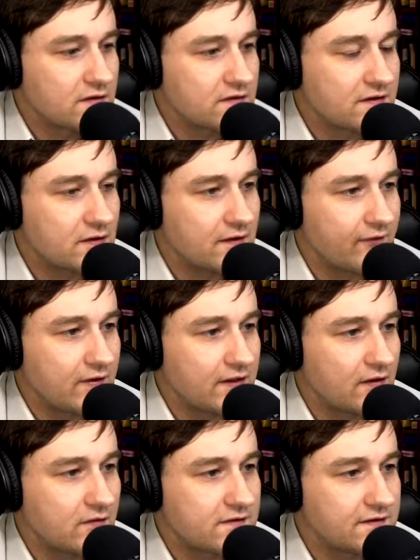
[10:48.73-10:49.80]
So if we
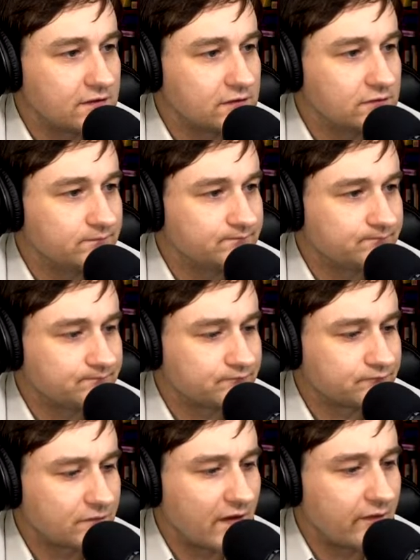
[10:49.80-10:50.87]
go to
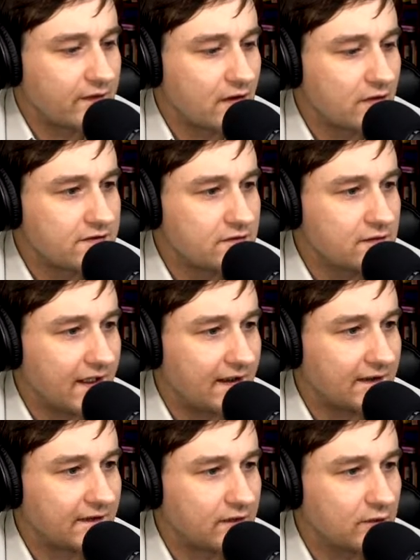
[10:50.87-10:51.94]
new
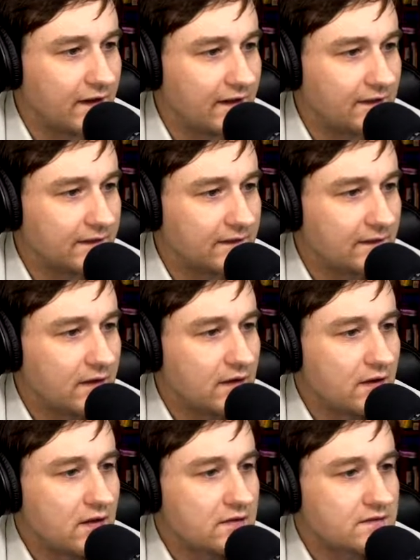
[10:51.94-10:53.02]
cases,
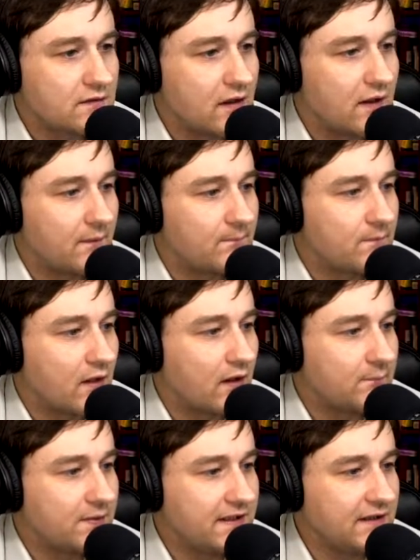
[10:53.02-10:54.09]
so our
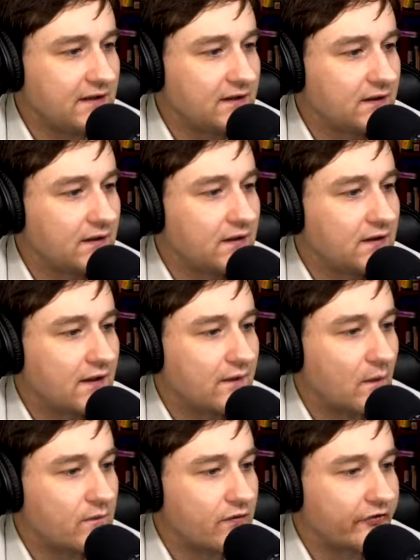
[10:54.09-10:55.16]
peak
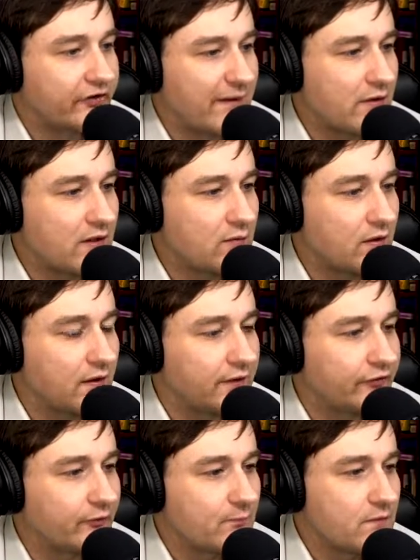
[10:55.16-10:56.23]
over the summer
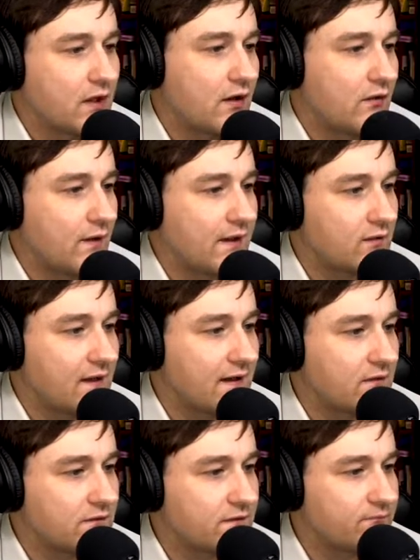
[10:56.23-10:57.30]
was right
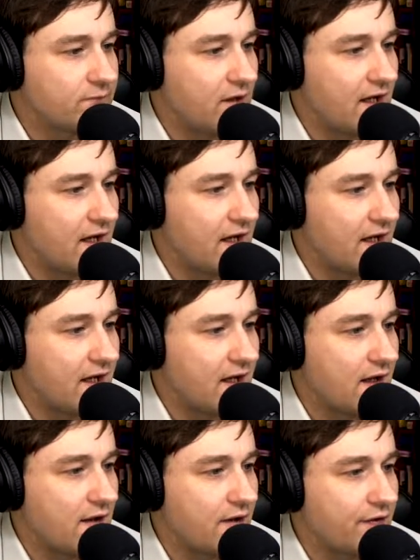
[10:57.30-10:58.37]
around
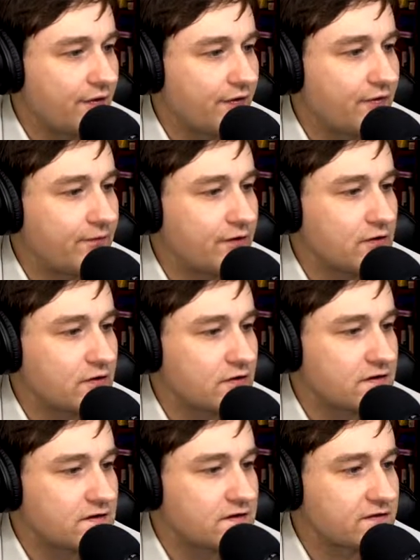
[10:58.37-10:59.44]
third
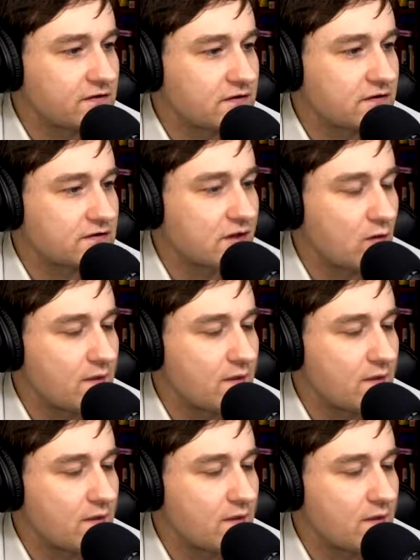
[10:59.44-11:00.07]
or so